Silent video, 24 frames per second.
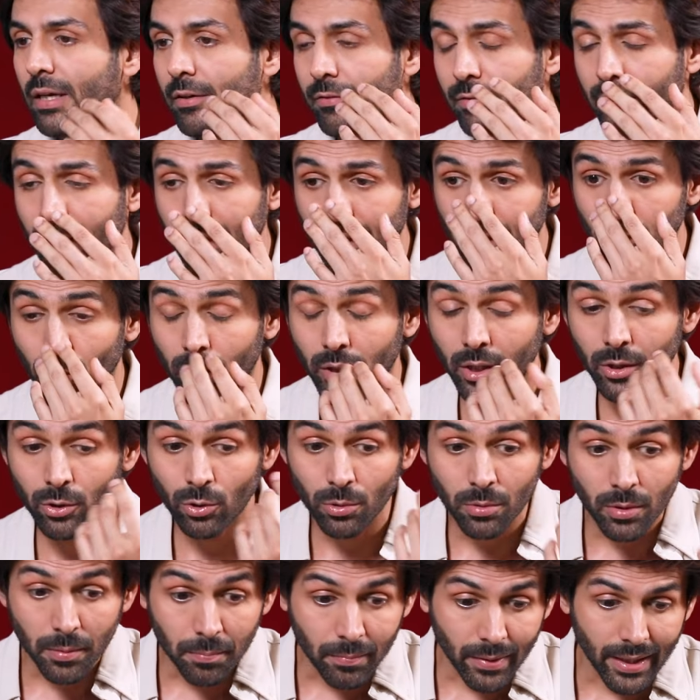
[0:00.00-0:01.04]
I've really looked
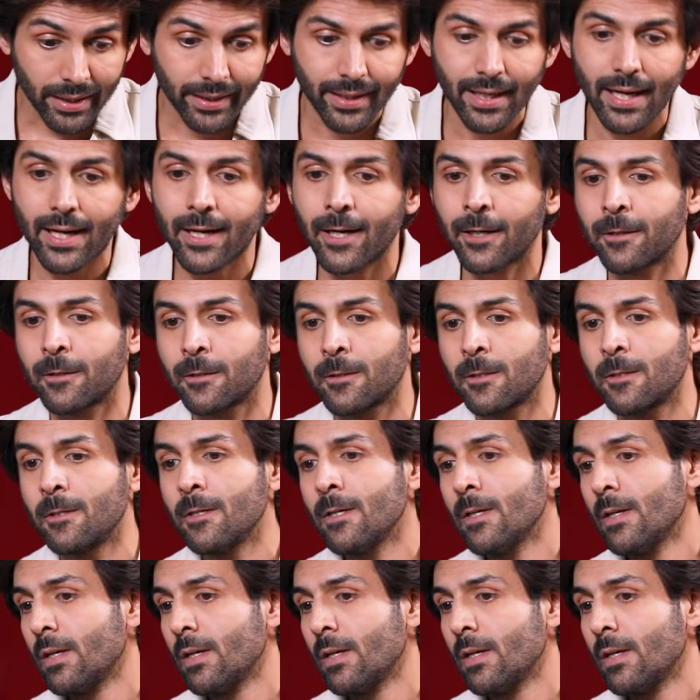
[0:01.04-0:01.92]
into my character,